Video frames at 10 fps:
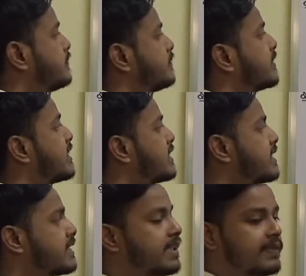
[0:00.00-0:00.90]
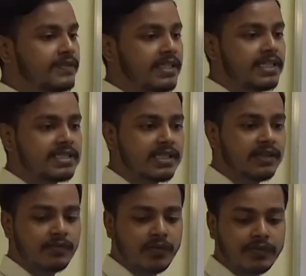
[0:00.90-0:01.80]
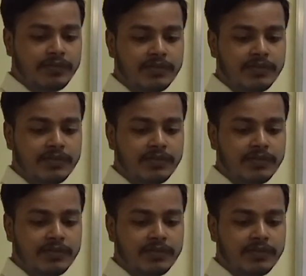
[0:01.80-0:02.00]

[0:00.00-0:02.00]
this is the definition. What we